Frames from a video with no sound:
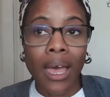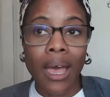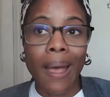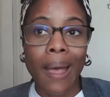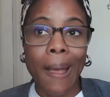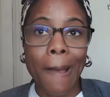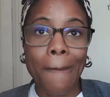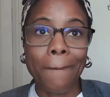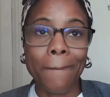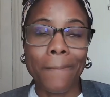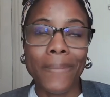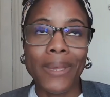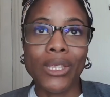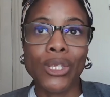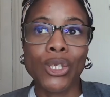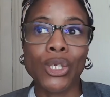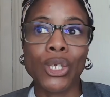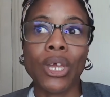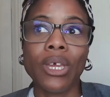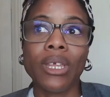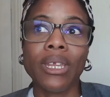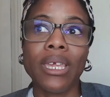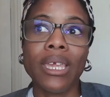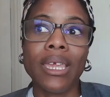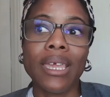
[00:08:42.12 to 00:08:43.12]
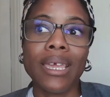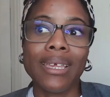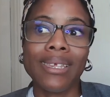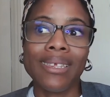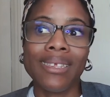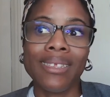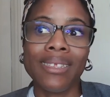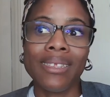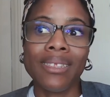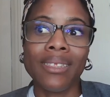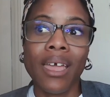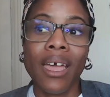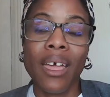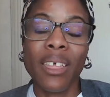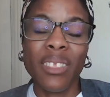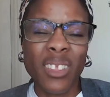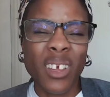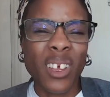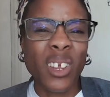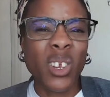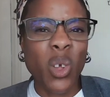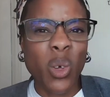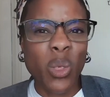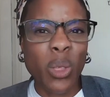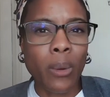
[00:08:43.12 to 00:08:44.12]
Midjourney, and
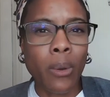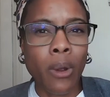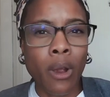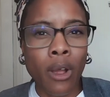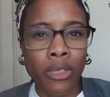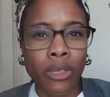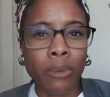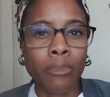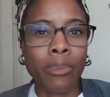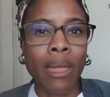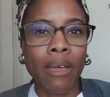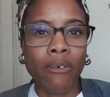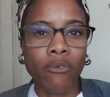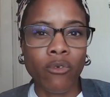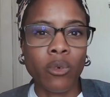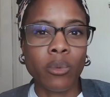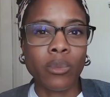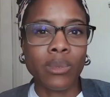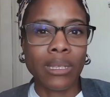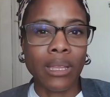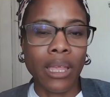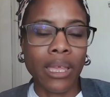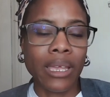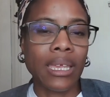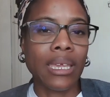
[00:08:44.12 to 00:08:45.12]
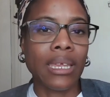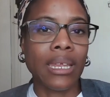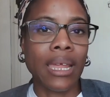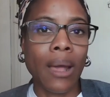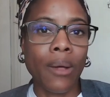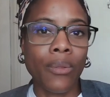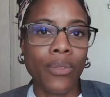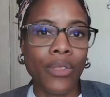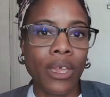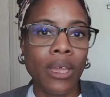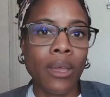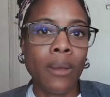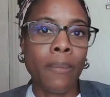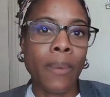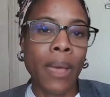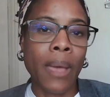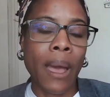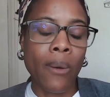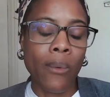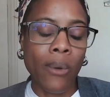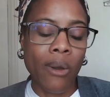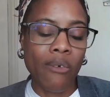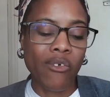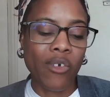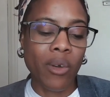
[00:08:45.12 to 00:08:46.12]
I know there are other platforms like it out there.
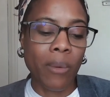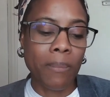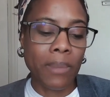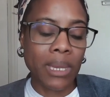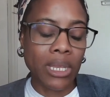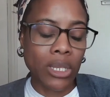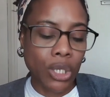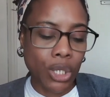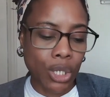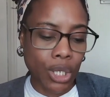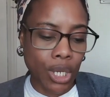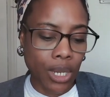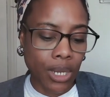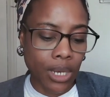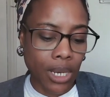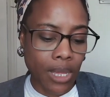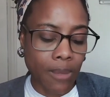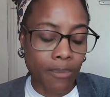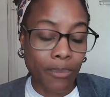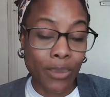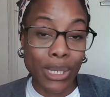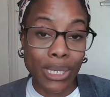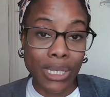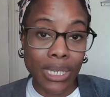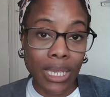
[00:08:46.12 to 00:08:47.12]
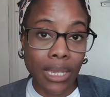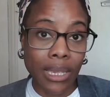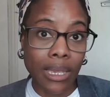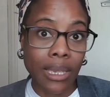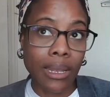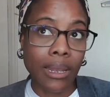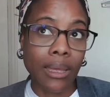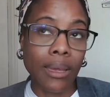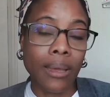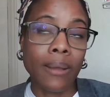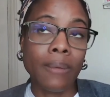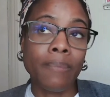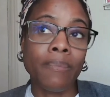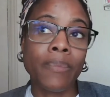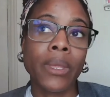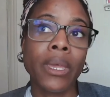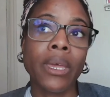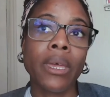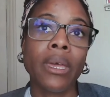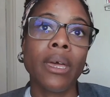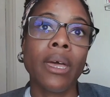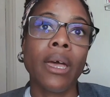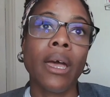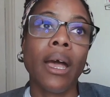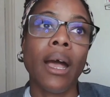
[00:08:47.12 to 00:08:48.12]
However, Midjourney in particular,
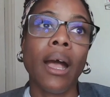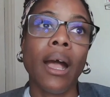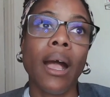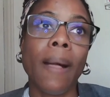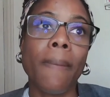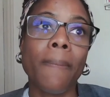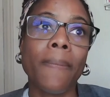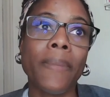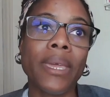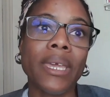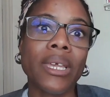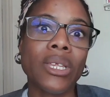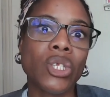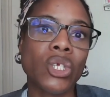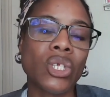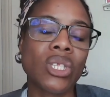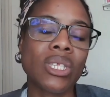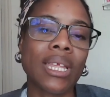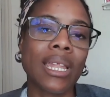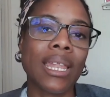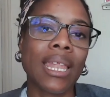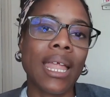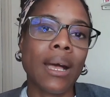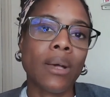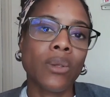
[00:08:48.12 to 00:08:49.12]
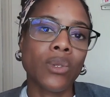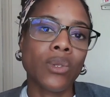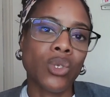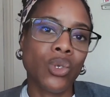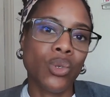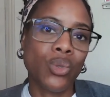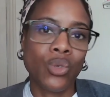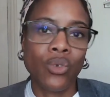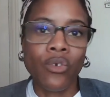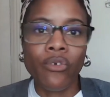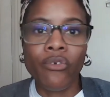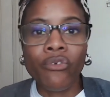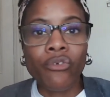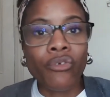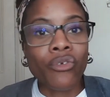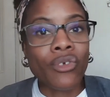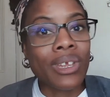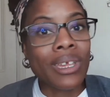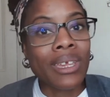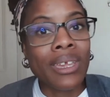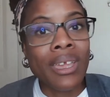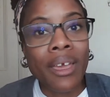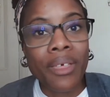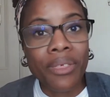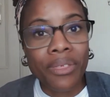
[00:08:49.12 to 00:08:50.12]
it just allows you to
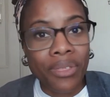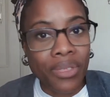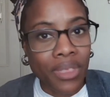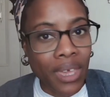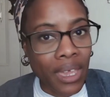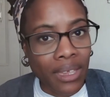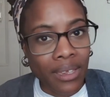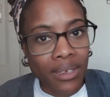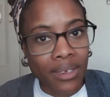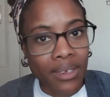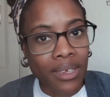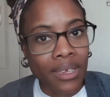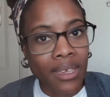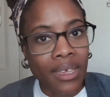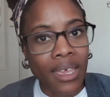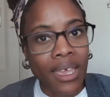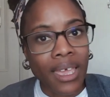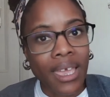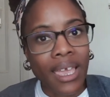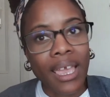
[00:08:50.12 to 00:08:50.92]
free think.